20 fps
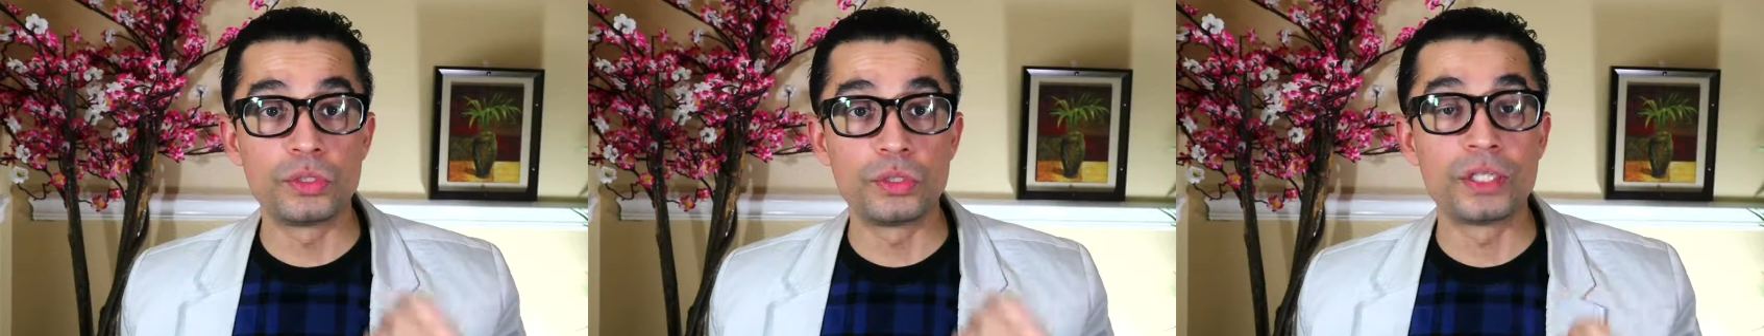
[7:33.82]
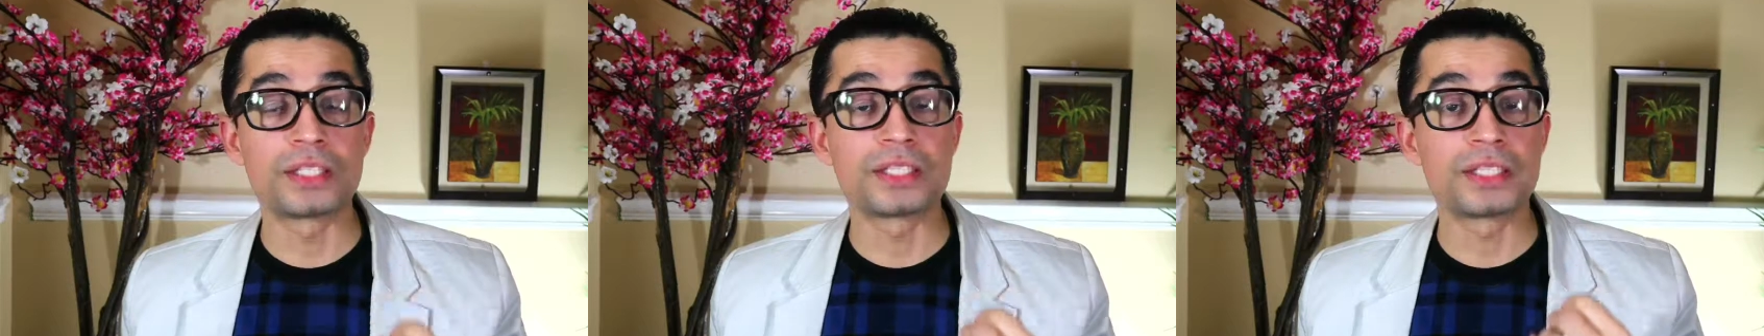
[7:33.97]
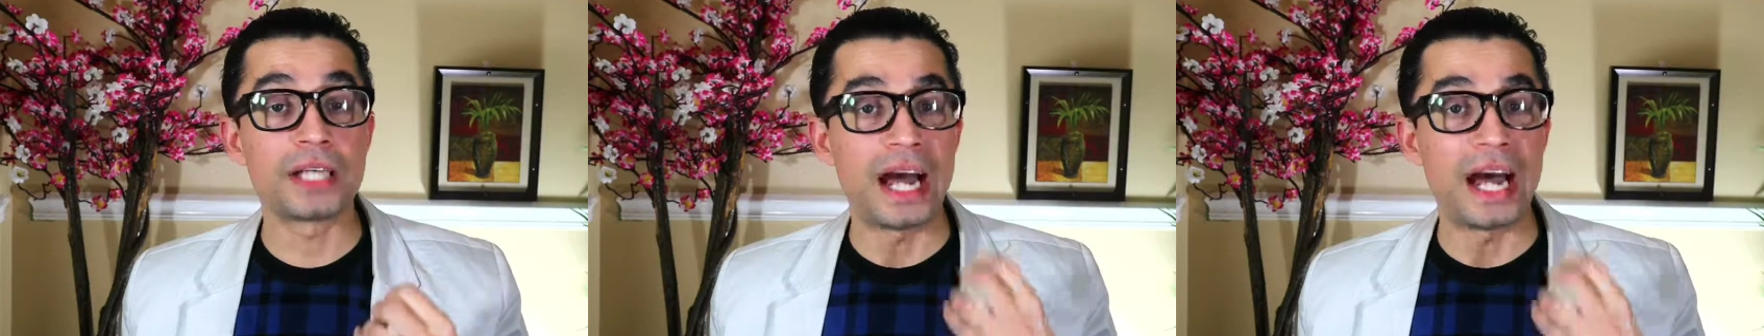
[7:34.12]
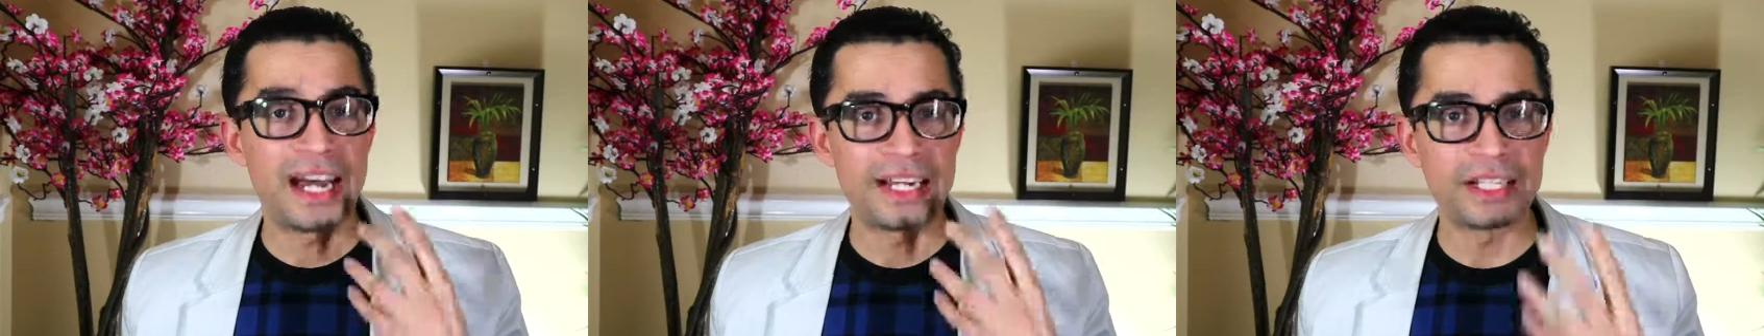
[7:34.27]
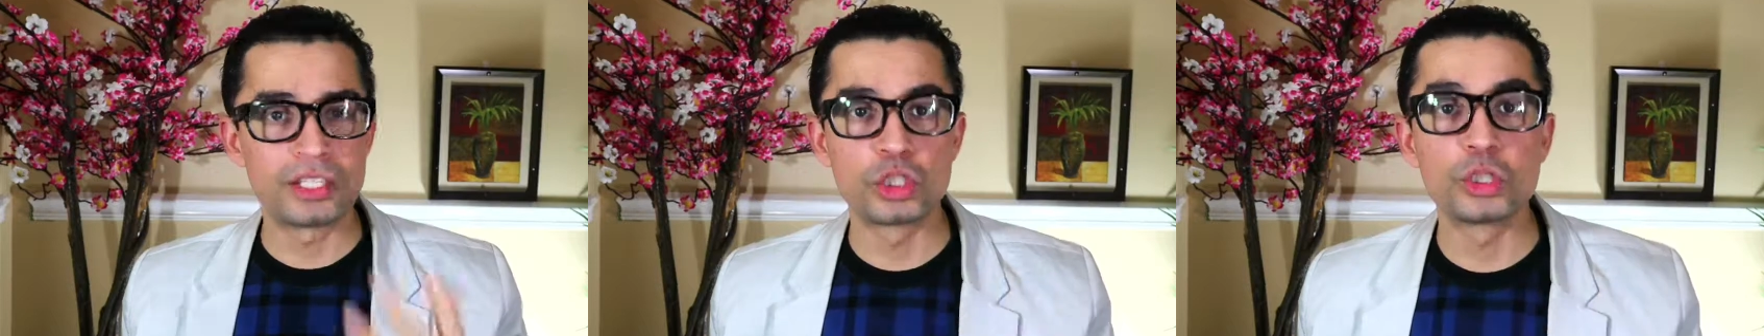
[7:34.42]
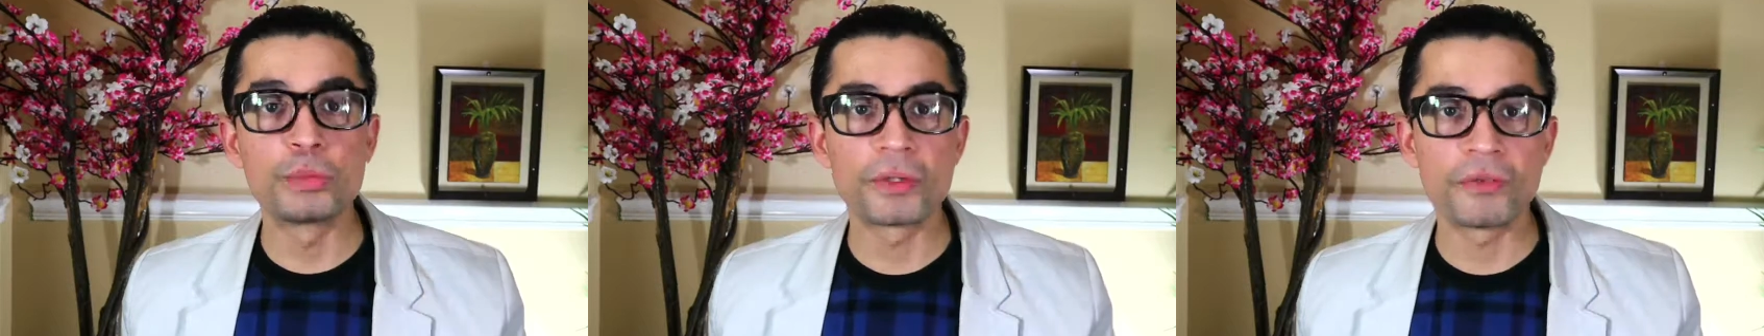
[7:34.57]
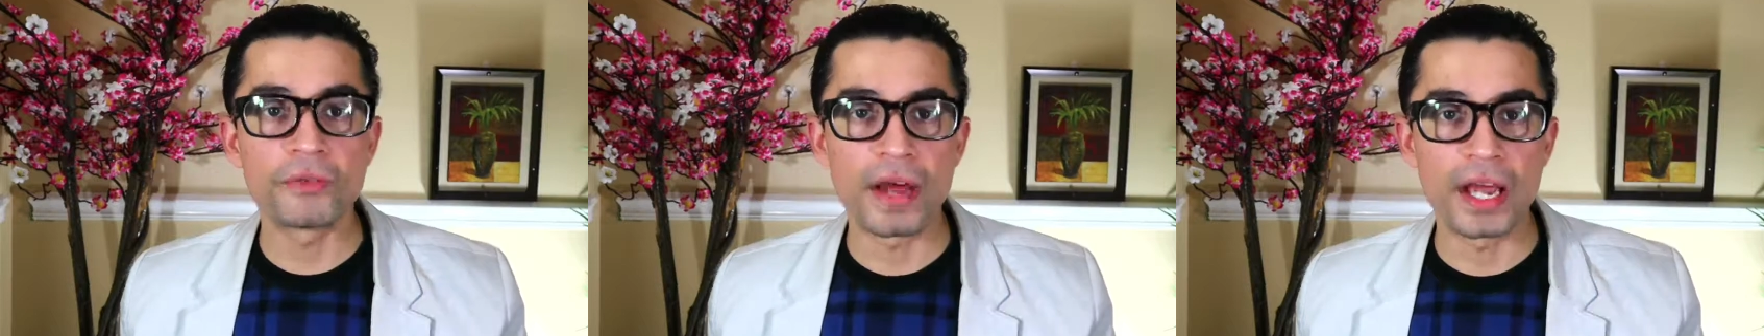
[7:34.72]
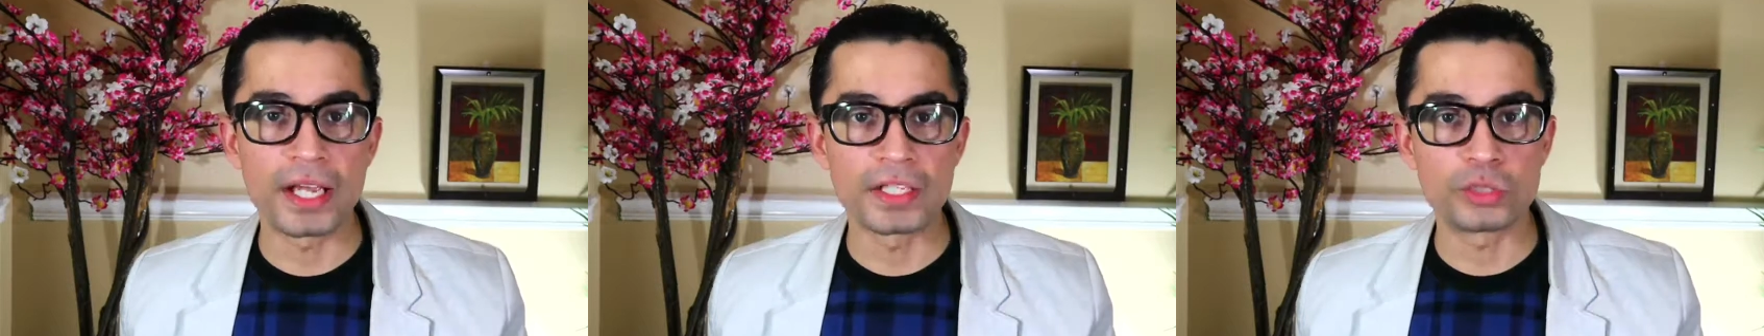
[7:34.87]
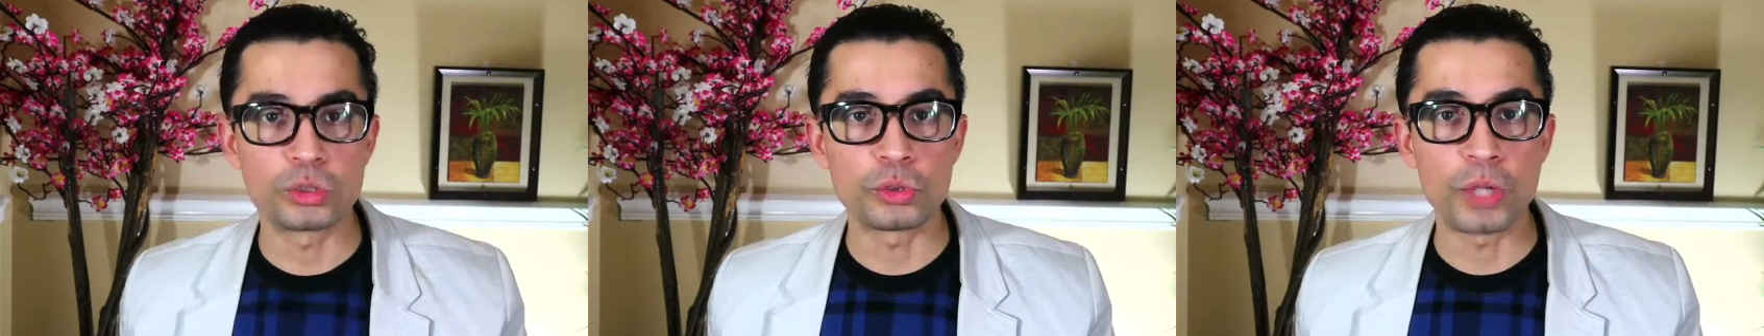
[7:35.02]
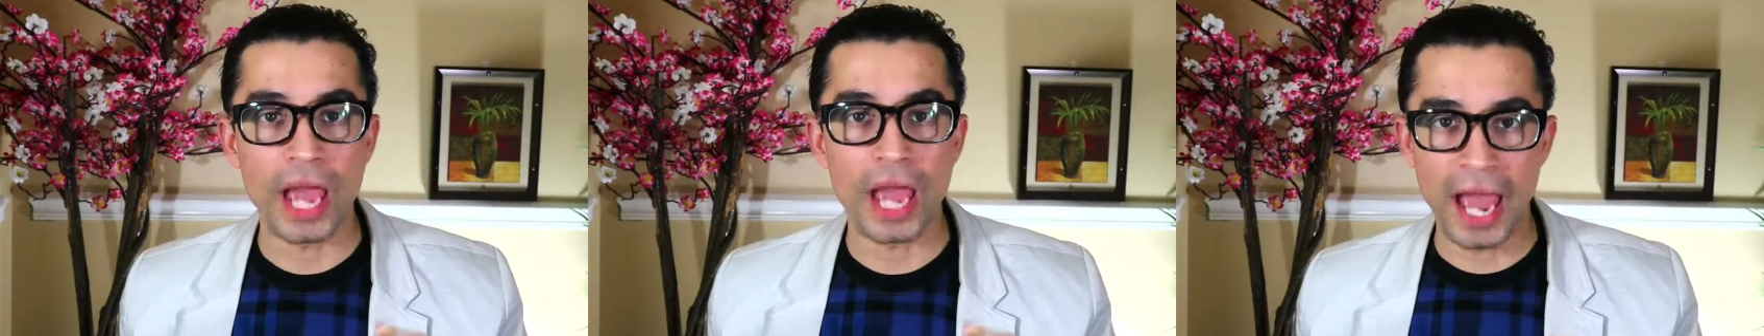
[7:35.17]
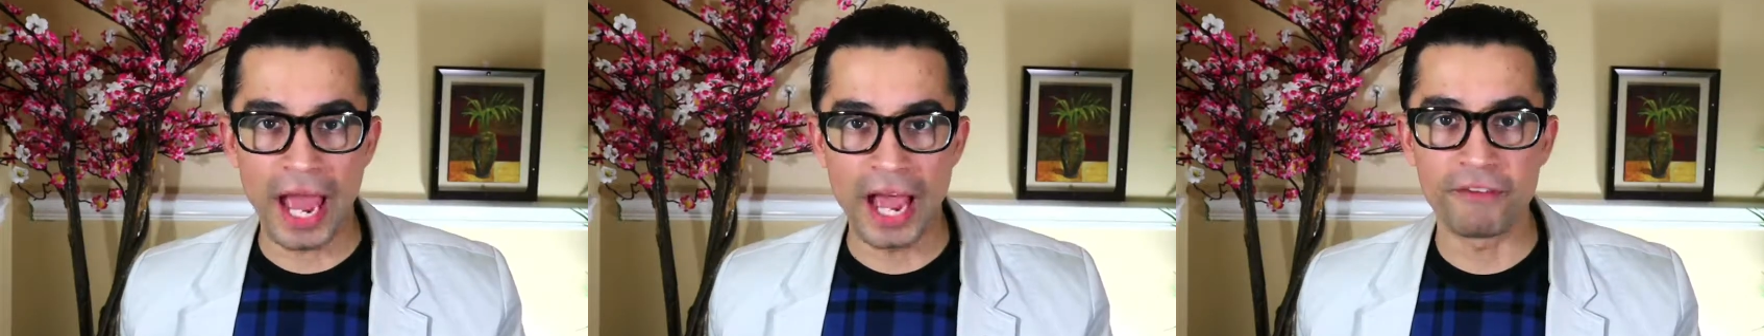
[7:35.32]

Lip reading: can do this unsupervised.